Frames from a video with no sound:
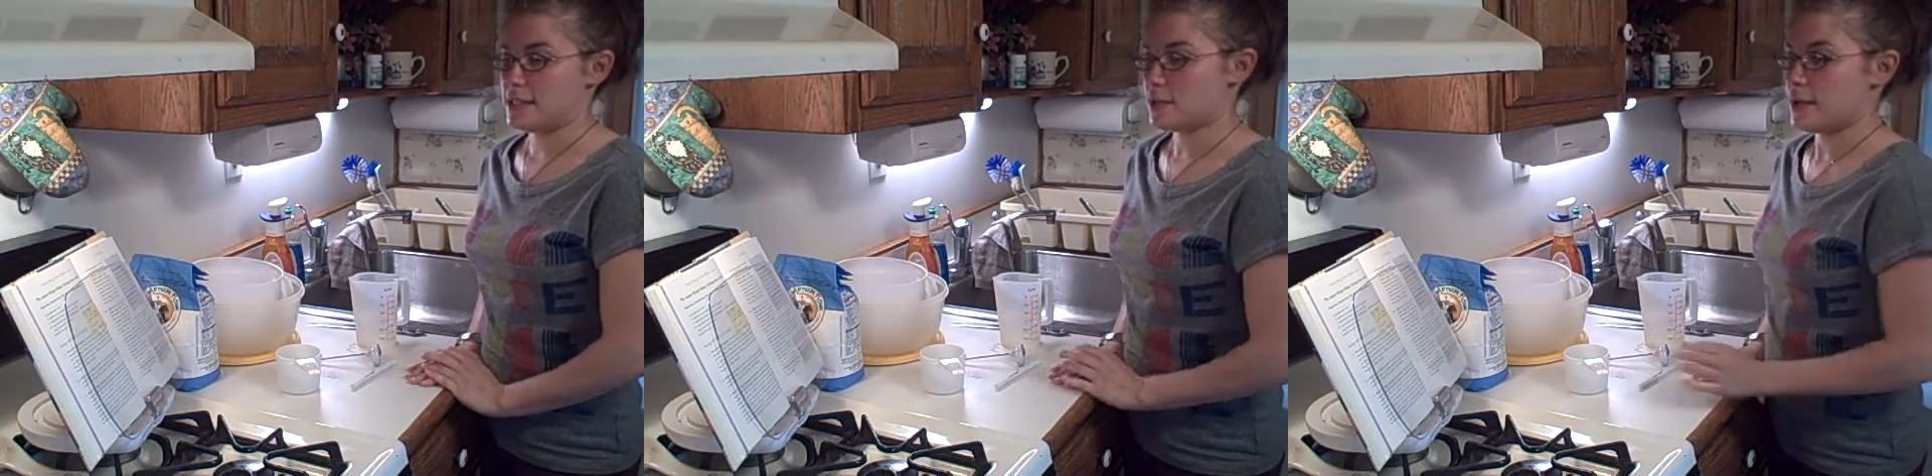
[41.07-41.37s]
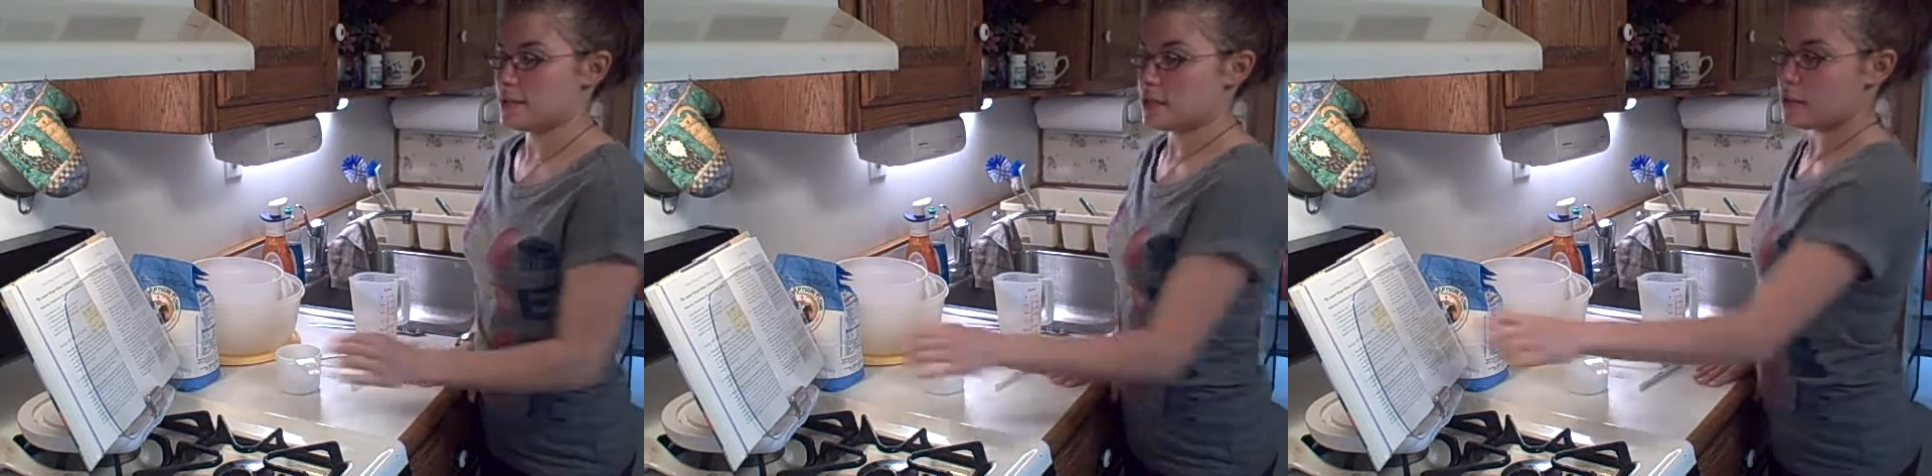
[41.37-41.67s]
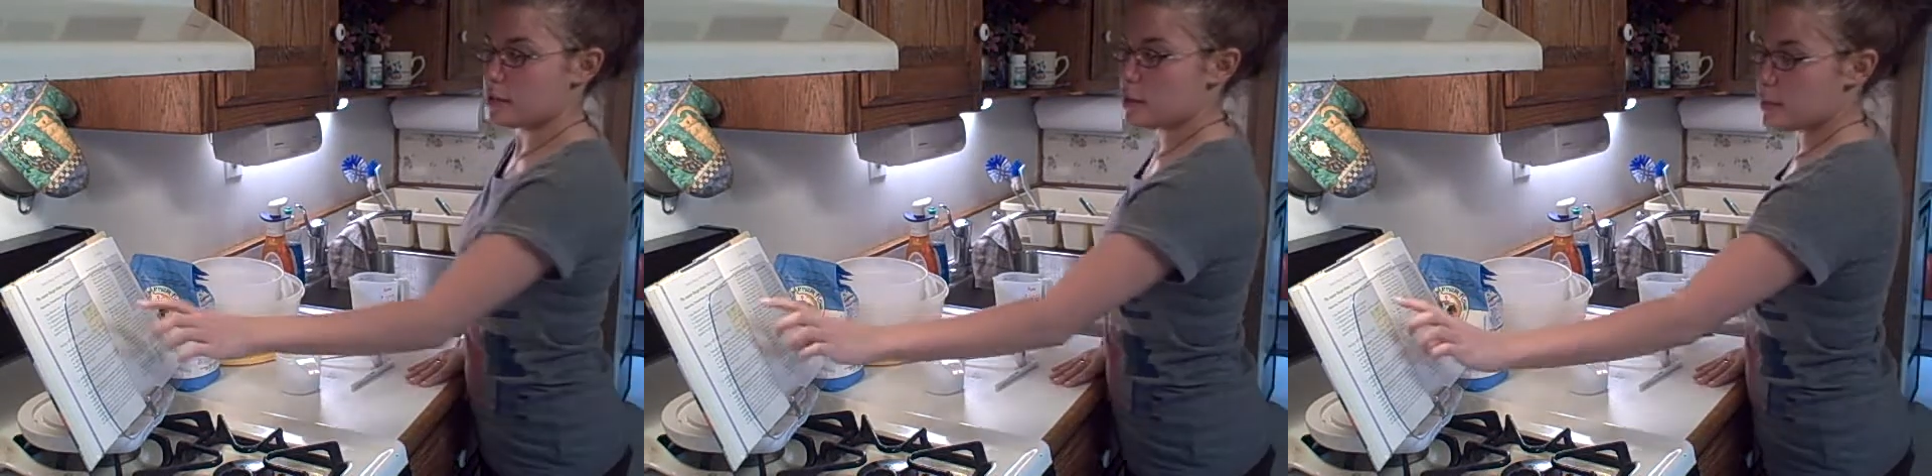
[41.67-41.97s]
And so I stuck
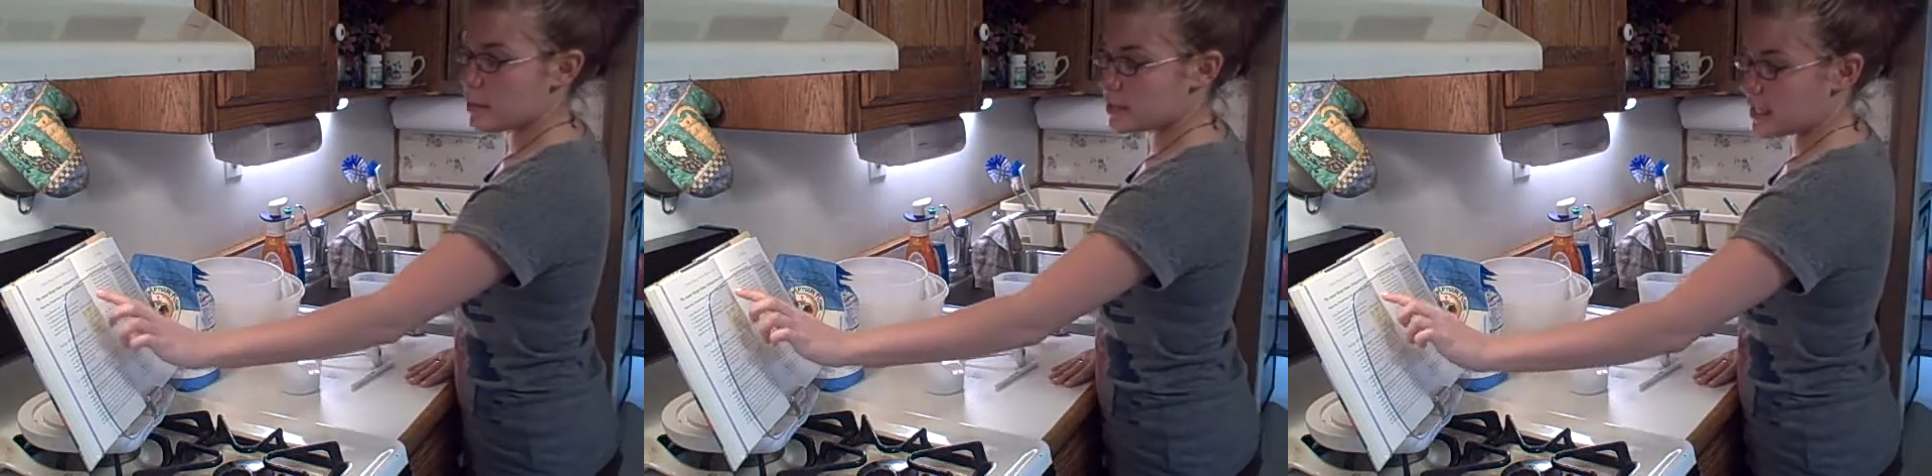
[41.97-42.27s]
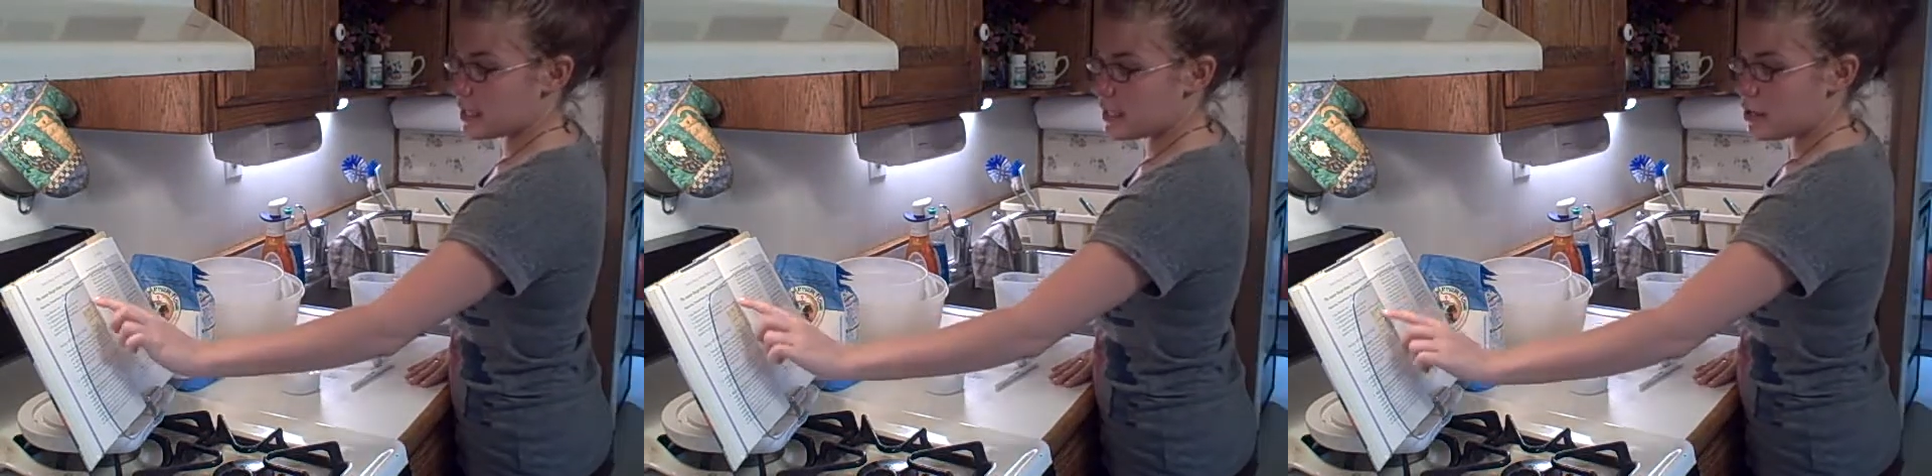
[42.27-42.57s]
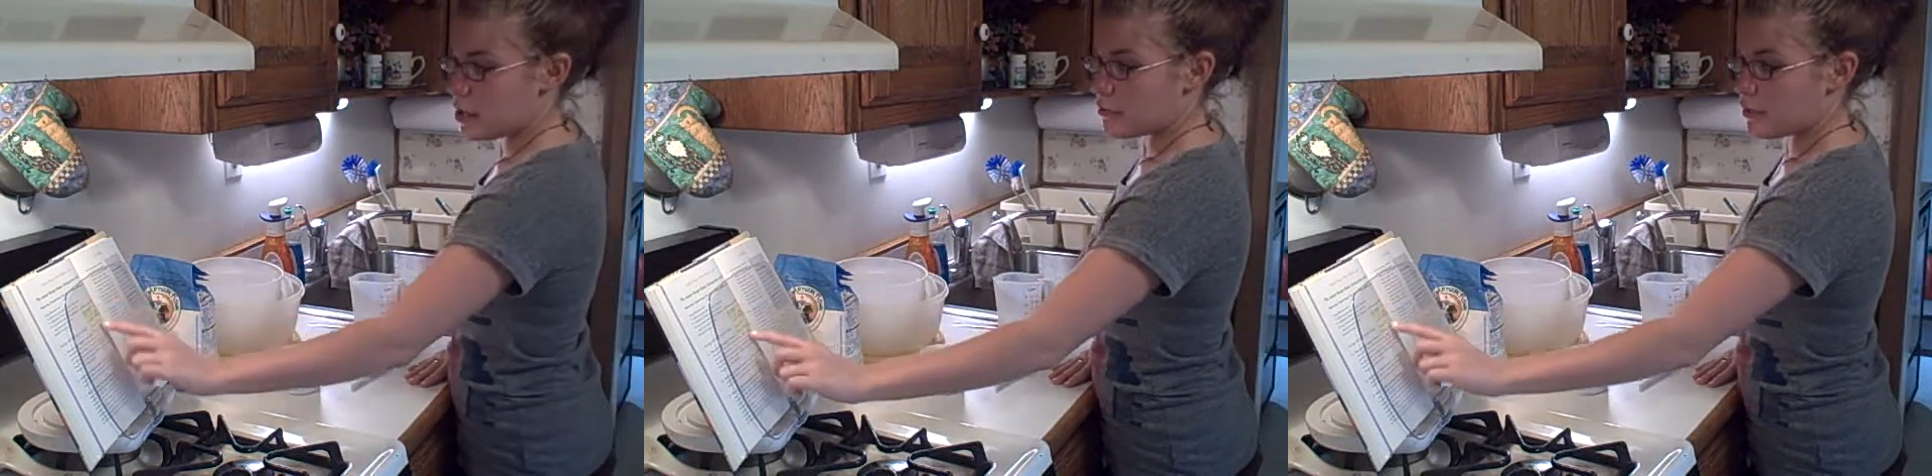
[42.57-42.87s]
a little post-it
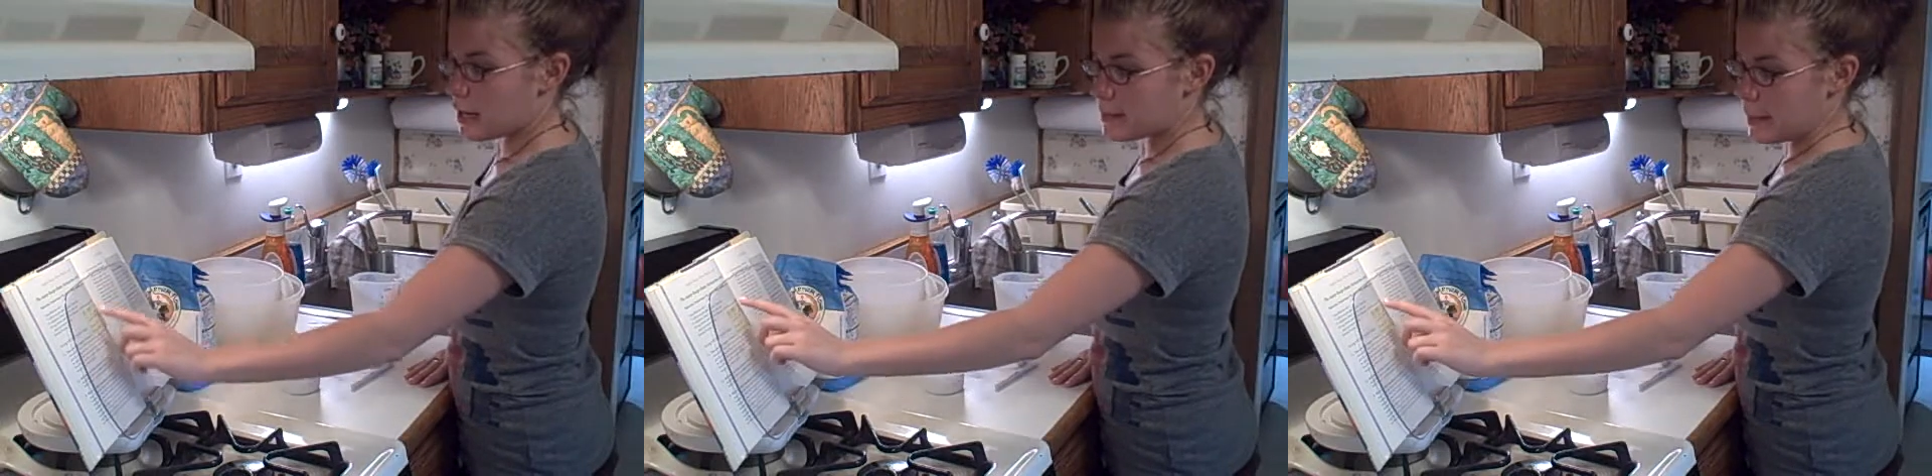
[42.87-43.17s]
right in